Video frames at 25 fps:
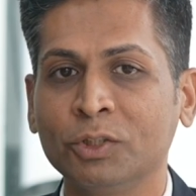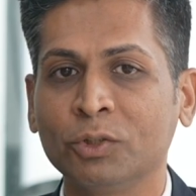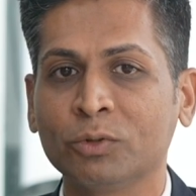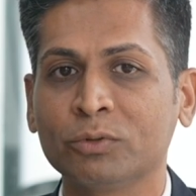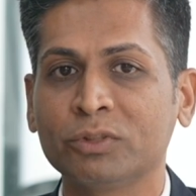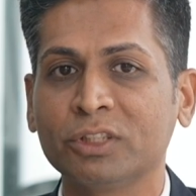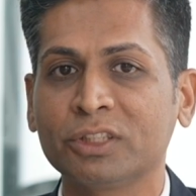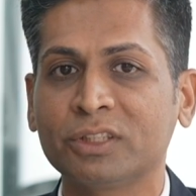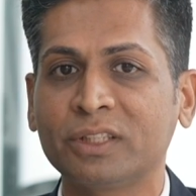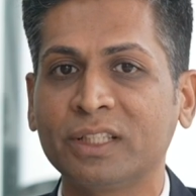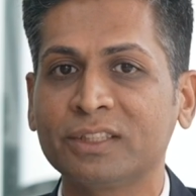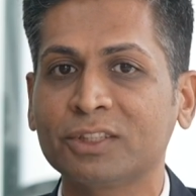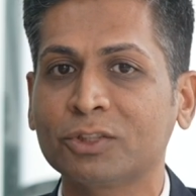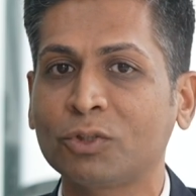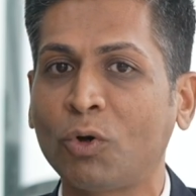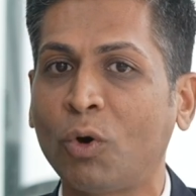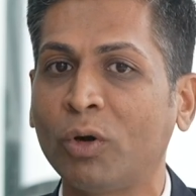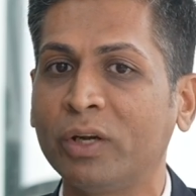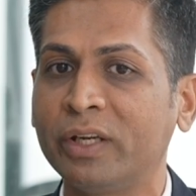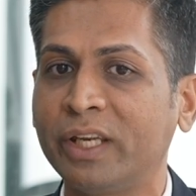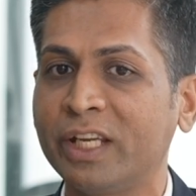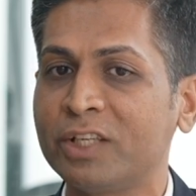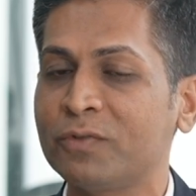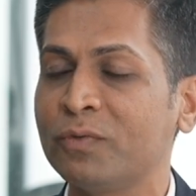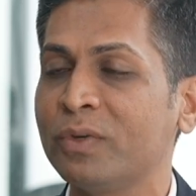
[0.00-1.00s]
Just as a
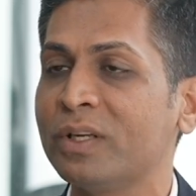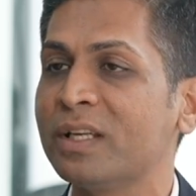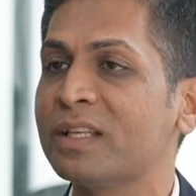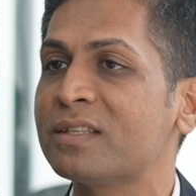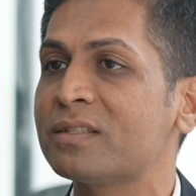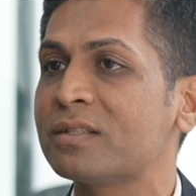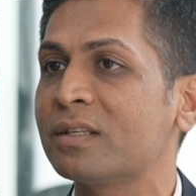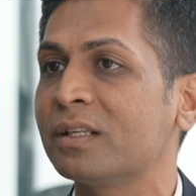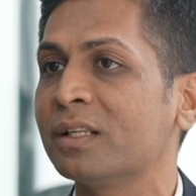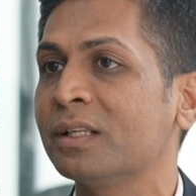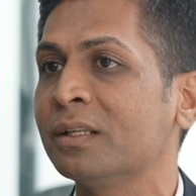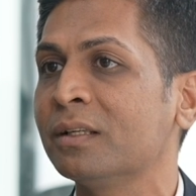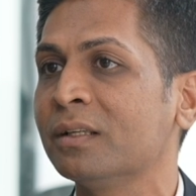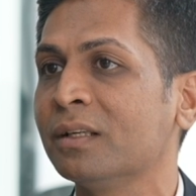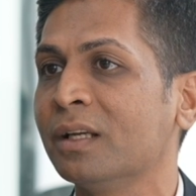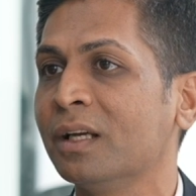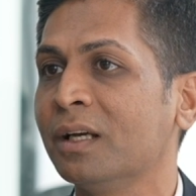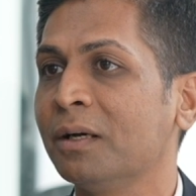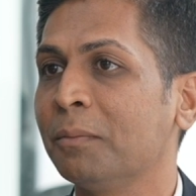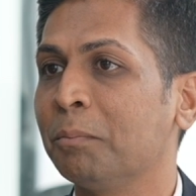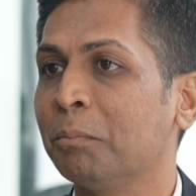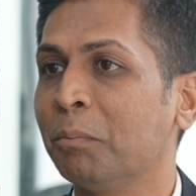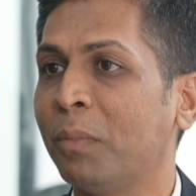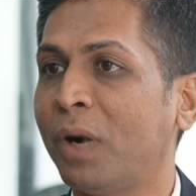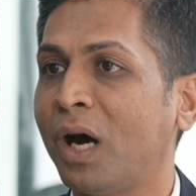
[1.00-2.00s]
context, we listed in
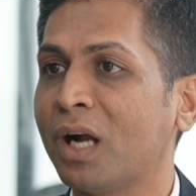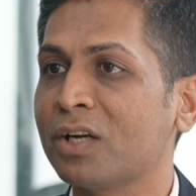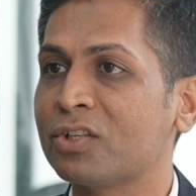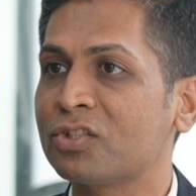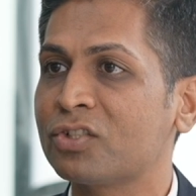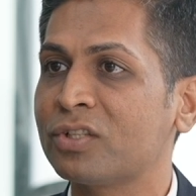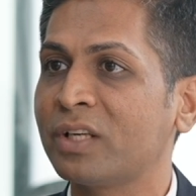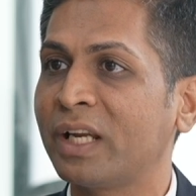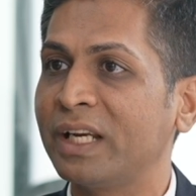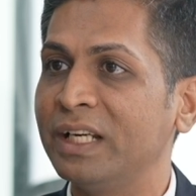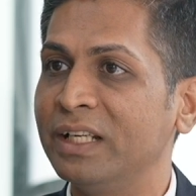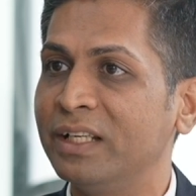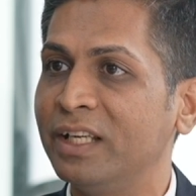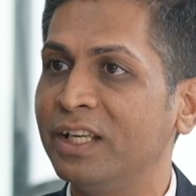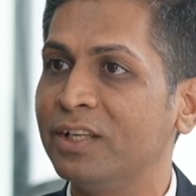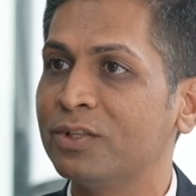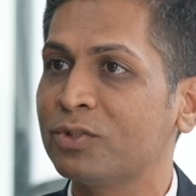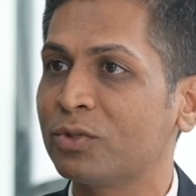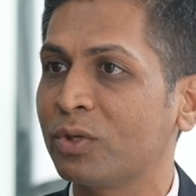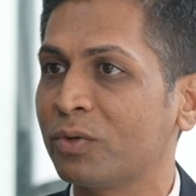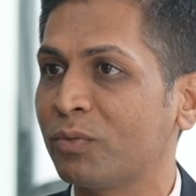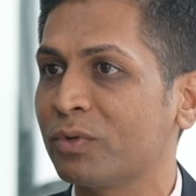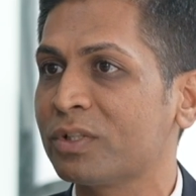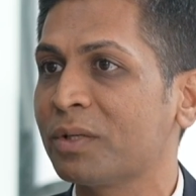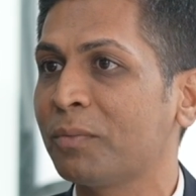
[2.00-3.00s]
March 19.
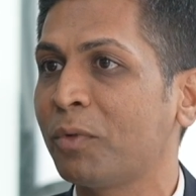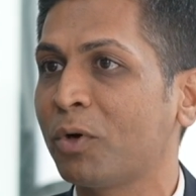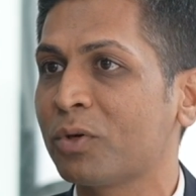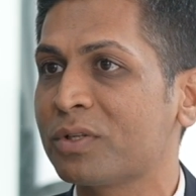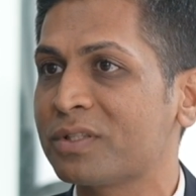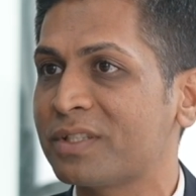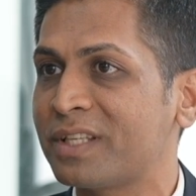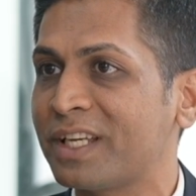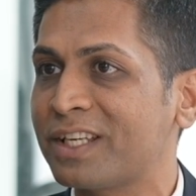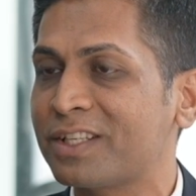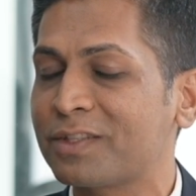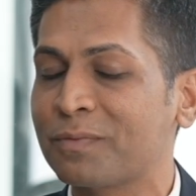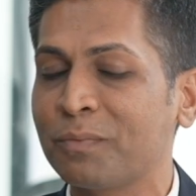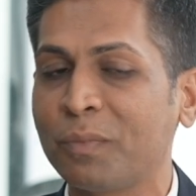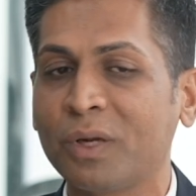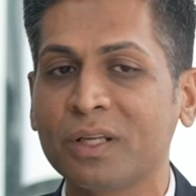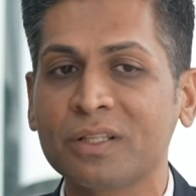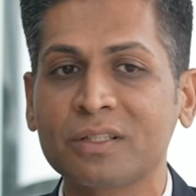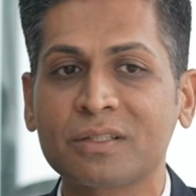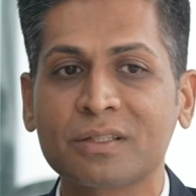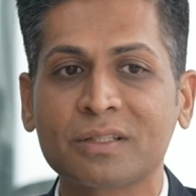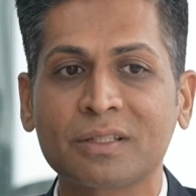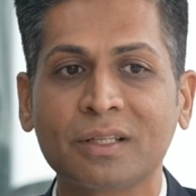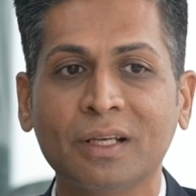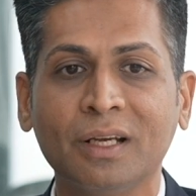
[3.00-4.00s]
So It was about 6
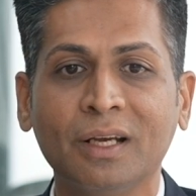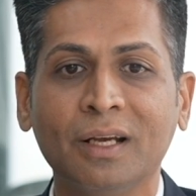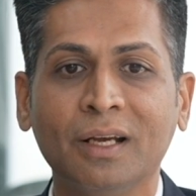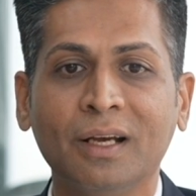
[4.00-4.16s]
months.